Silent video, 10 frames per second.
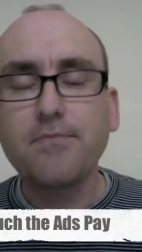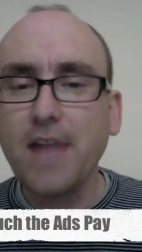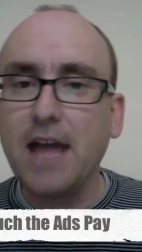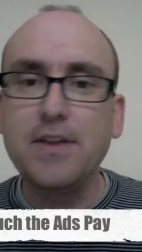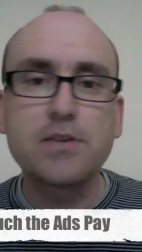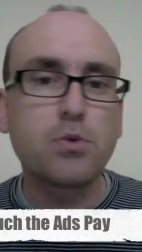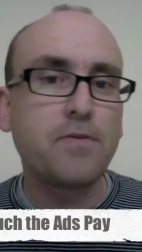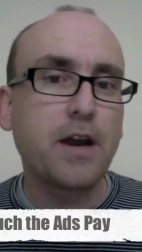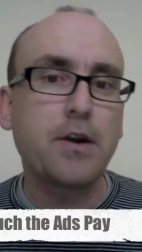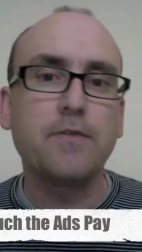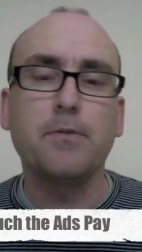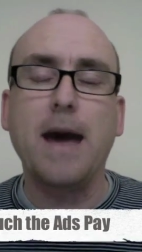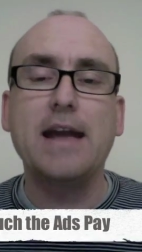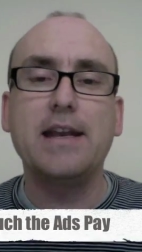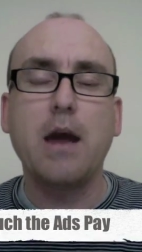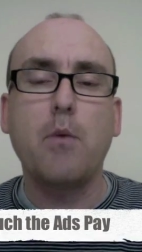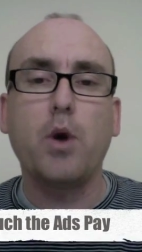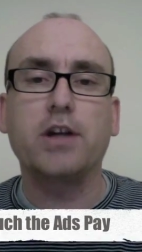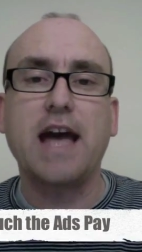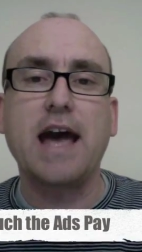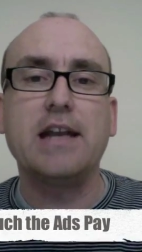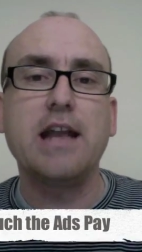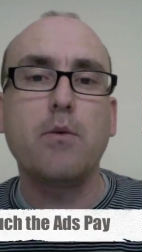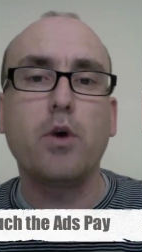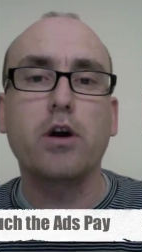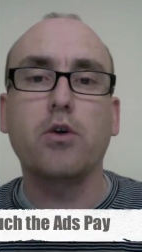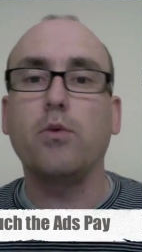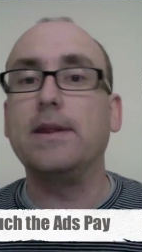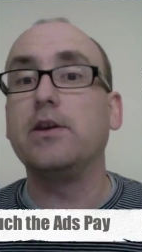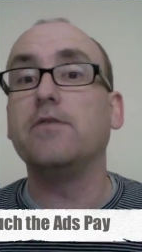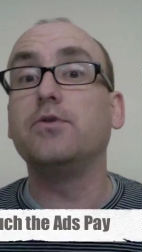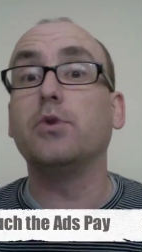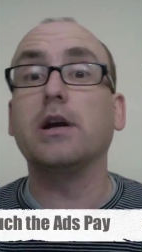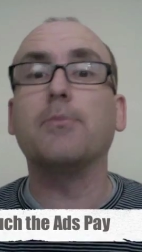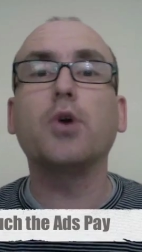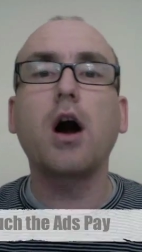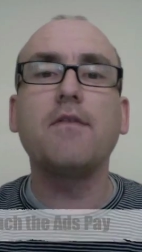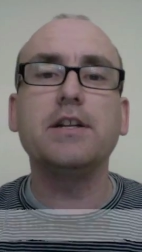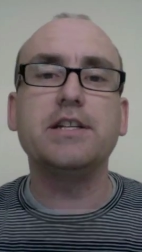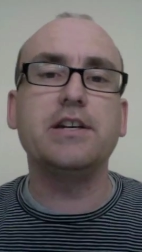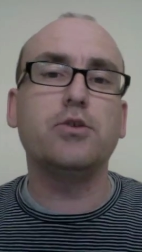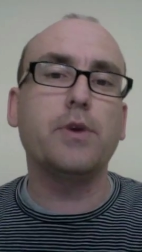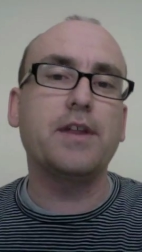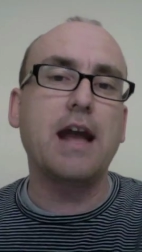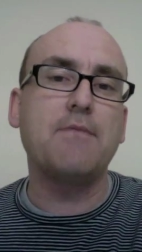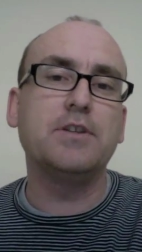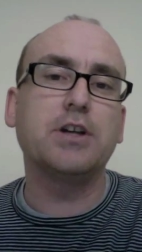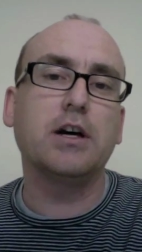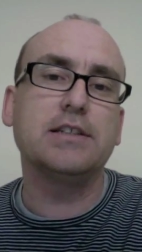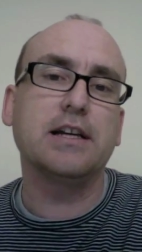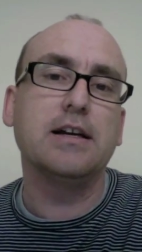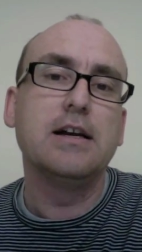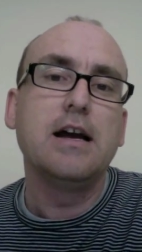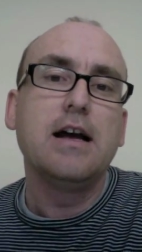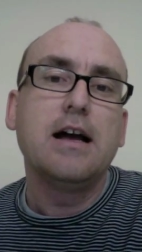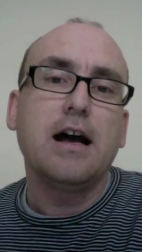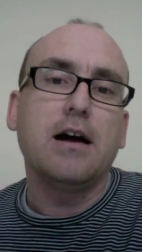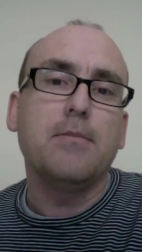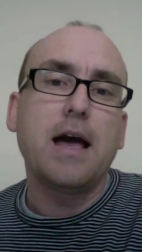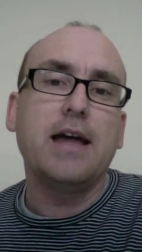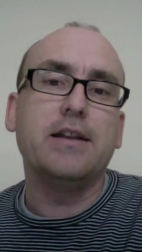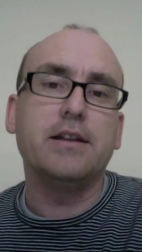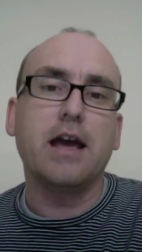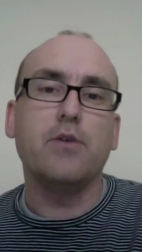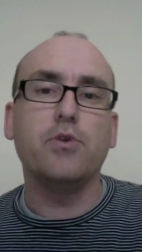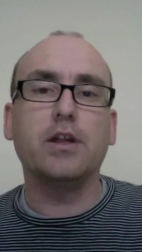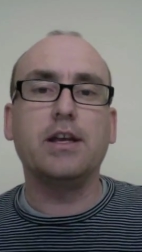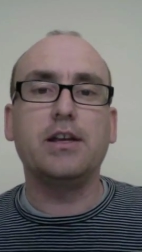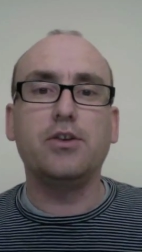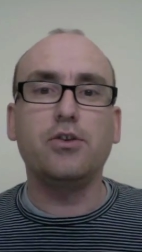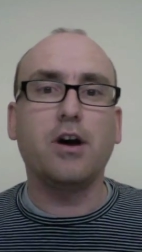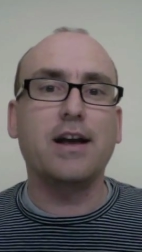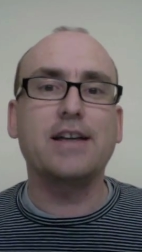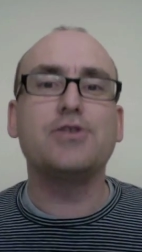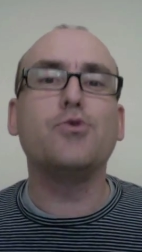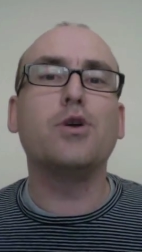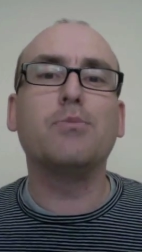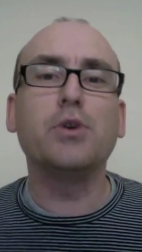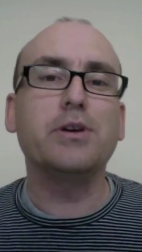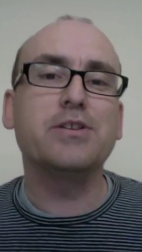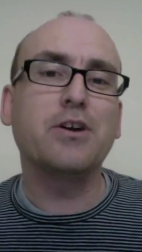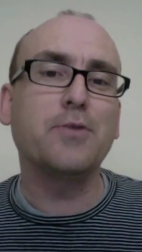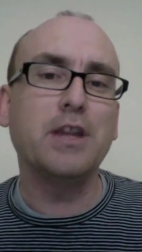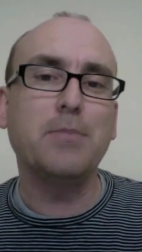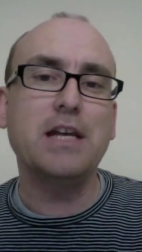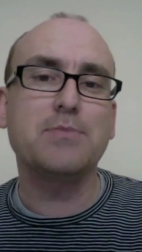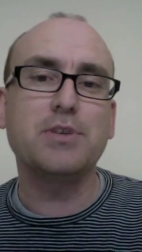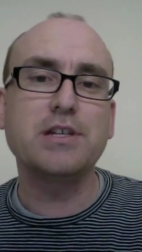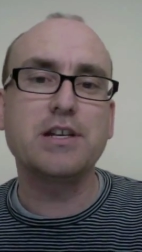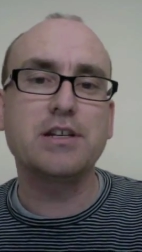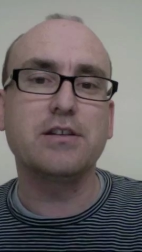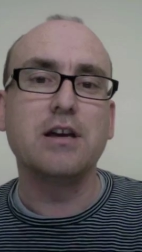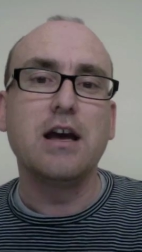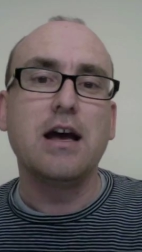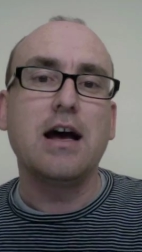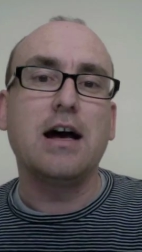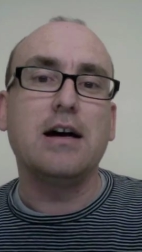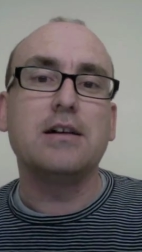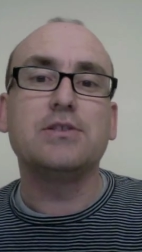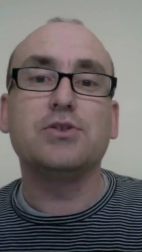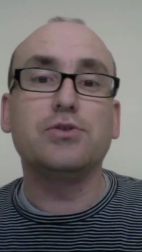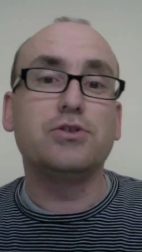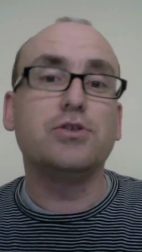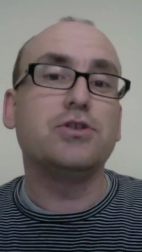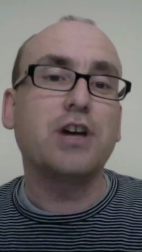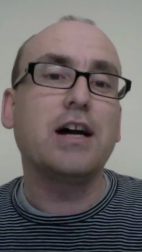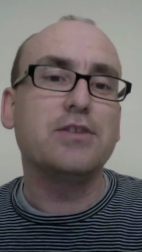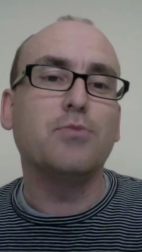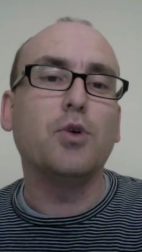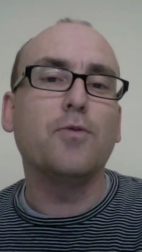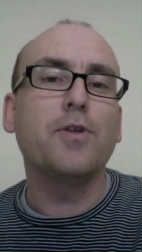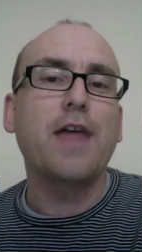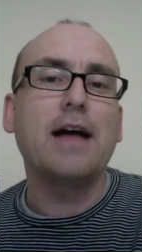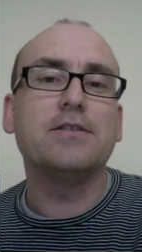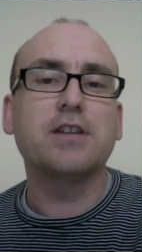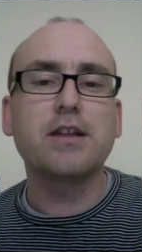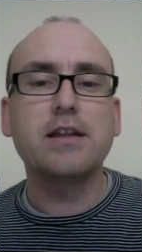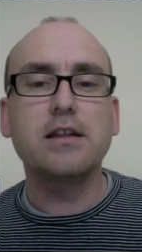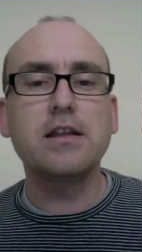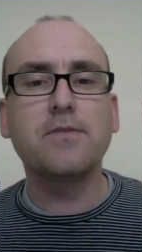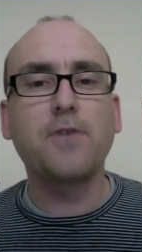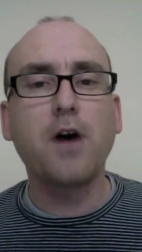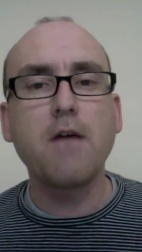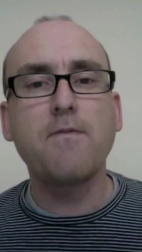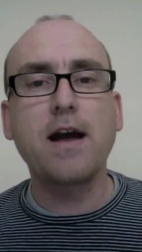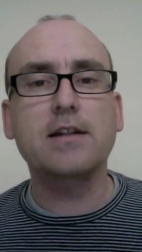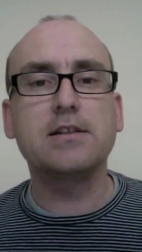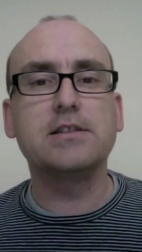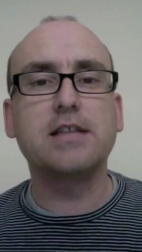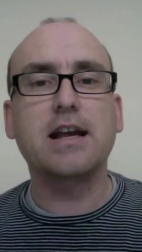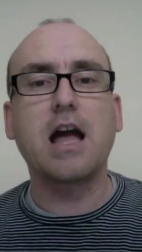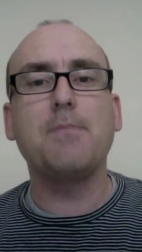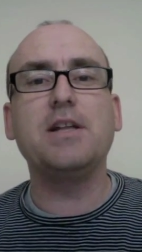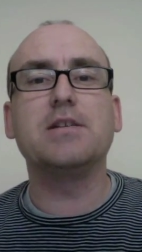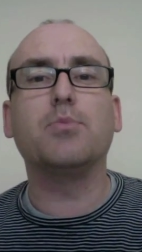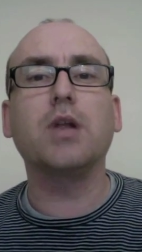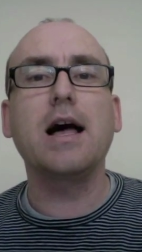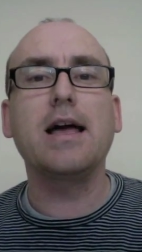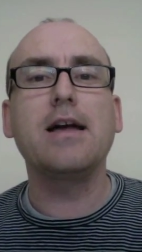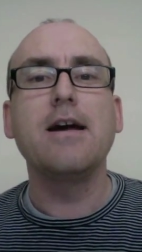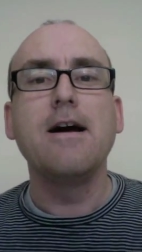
And this will vary from ad network to ad network, or whether you're doing a private deal with an advertiser. And really, I guess you want to put yourself in the best position to charge more for that. So they're the 5 factors that come into play.